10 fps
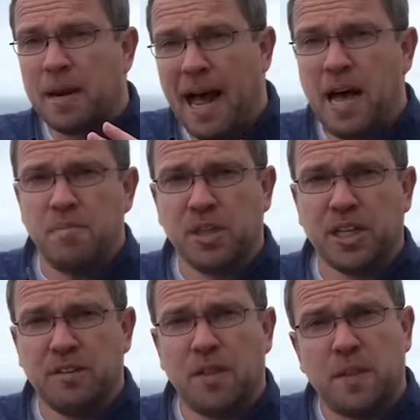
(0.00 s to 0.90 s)
but I
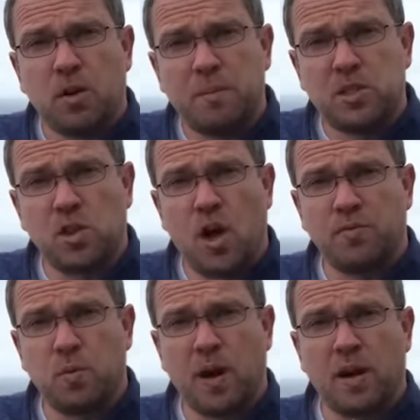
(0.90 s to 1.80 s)
believe that there will be
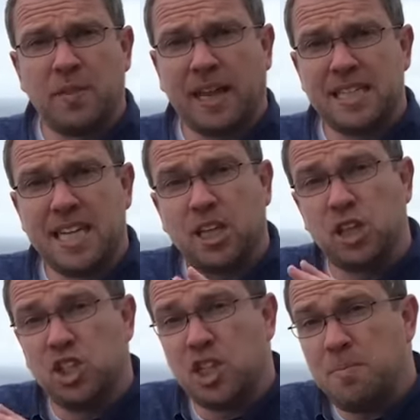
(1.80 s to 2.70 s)
software that can
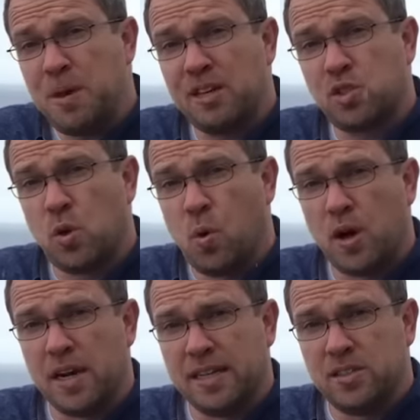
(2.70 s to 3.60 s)
take the G P S
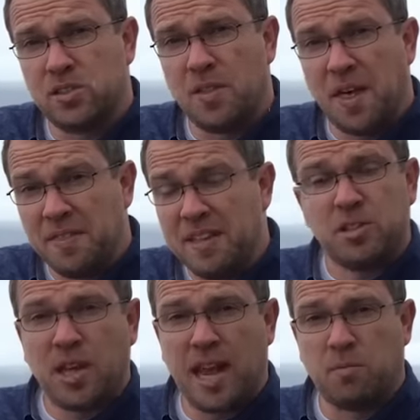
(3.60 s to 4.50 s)
coordinates that
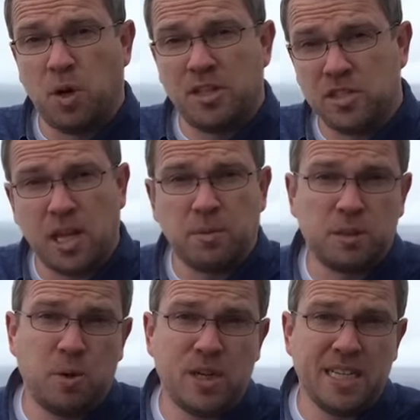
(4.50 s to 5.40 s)
this camera is
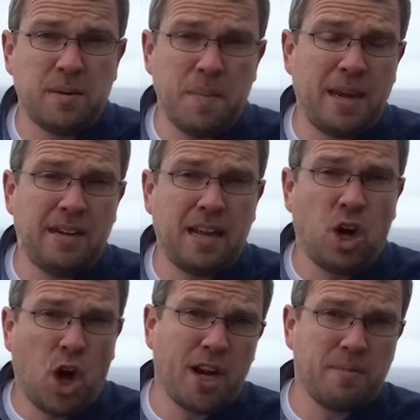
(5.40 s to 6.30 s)
able to put into
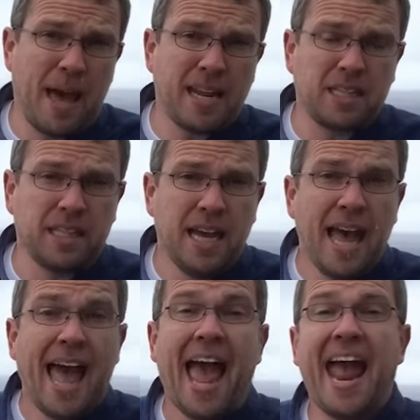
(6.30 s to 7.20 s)
metadata
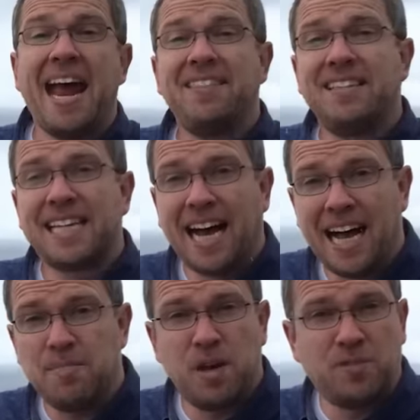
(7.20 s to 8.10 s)
automatically and the
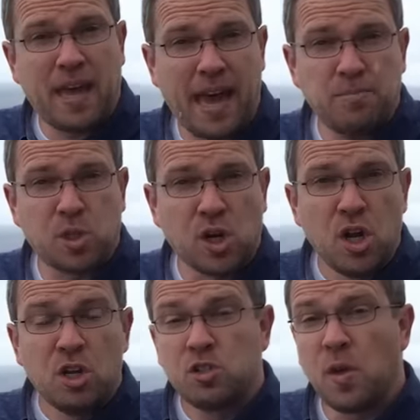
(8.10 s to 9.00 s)
time of
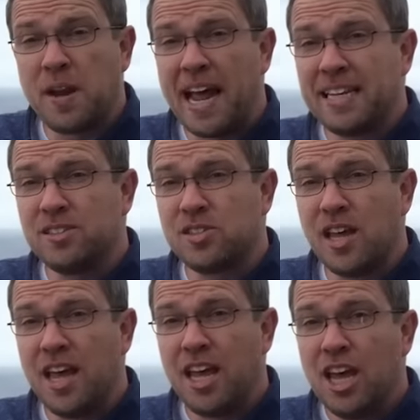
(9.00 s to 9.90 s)
capture so that I can
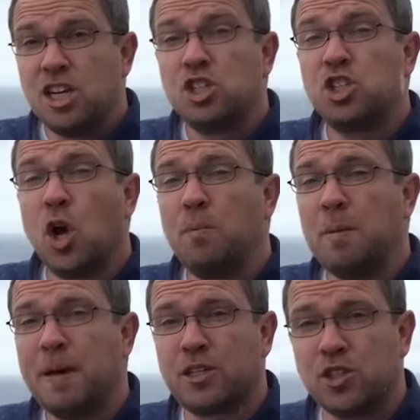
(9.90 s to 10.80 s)
say, show
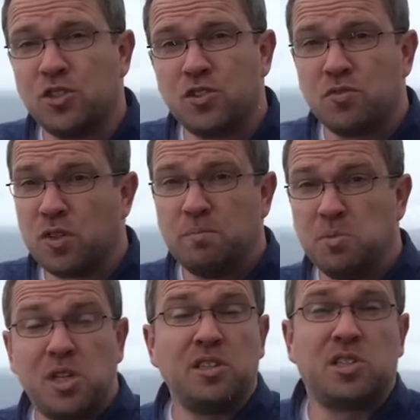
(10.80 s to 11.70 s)
me pictures
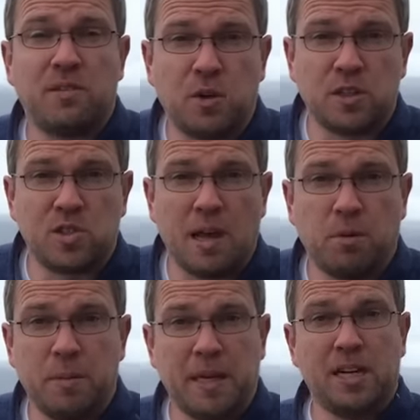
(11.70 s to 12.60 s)
from sunset, for
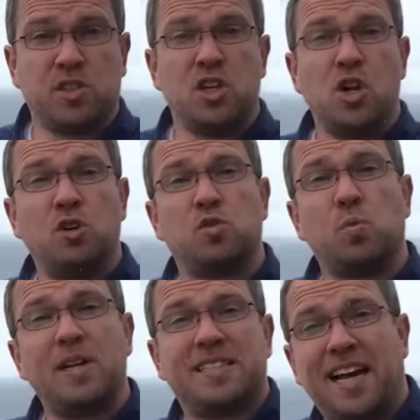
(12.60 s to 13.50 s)
example, because it
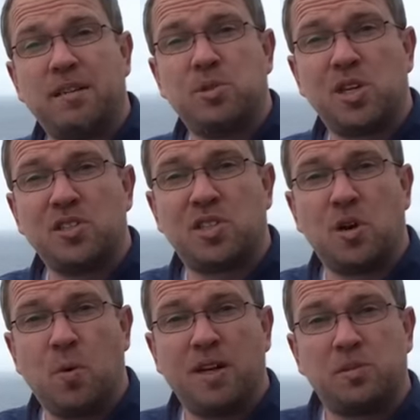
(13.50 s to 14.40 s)
knows what time
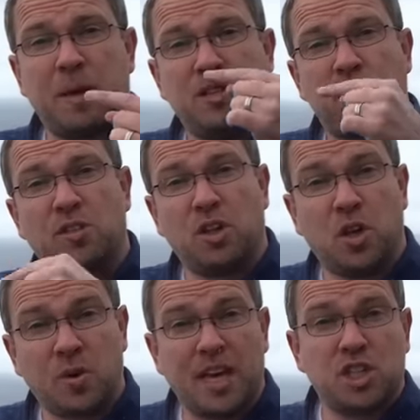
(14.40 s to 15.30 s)
sunset was based on
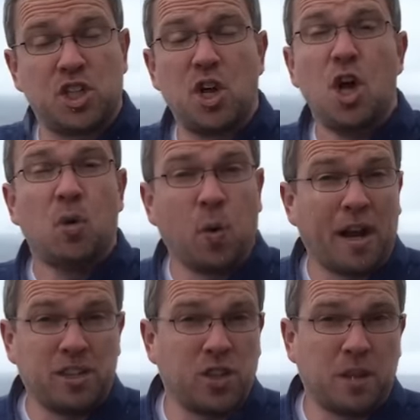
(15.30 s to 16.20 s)
the location
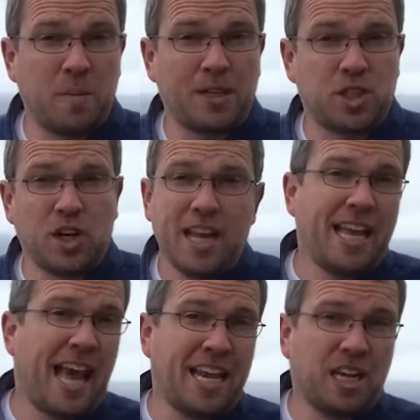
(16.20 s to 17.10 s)
where I took the picture,
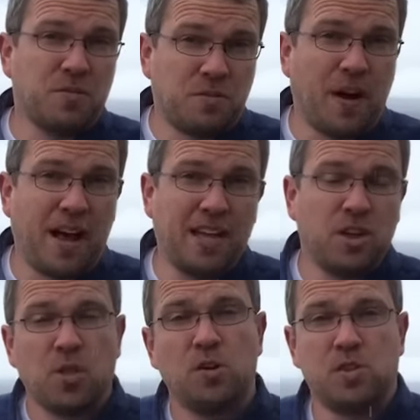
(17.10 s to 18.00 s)
and it can
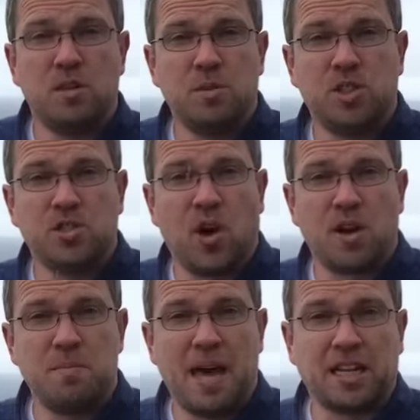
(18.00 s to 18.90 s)
find those images
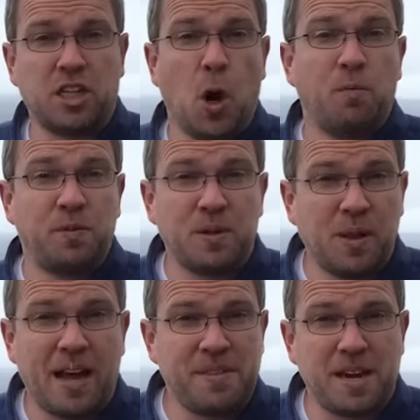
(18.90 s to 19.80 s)
automatically.
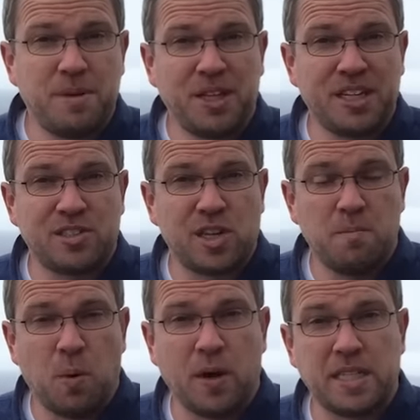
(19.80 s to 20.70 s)
Hopefully we'll have that ability at
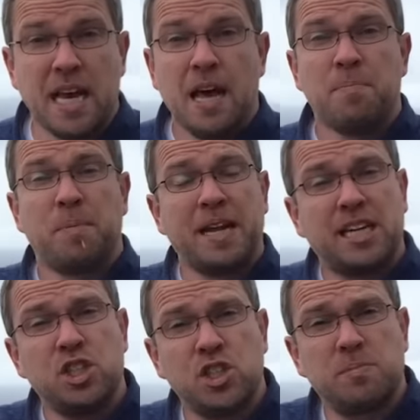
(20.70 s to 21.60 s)
some point, but
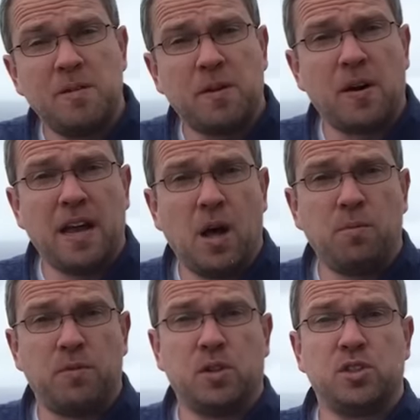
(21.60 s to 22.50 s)
it can just be very
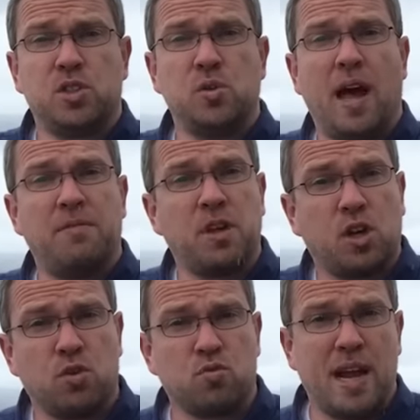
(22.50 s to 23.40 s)
helpful to have
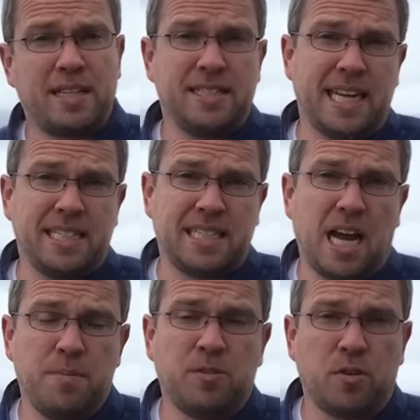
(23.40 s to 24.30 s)
the correct date and
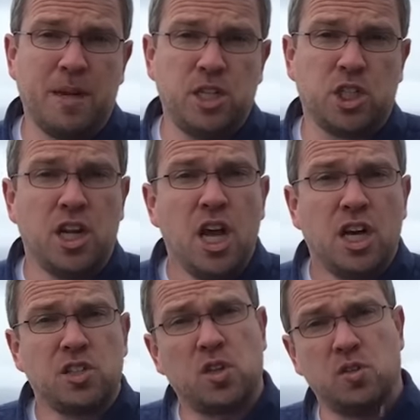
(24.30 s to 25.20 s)
time information
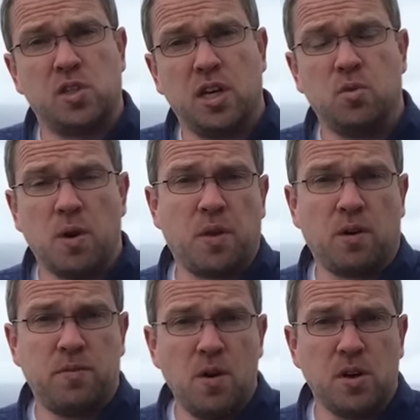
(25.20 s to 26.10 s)
associated
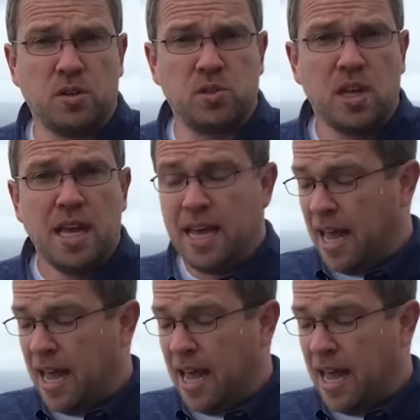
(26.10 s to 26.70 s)
with our photos.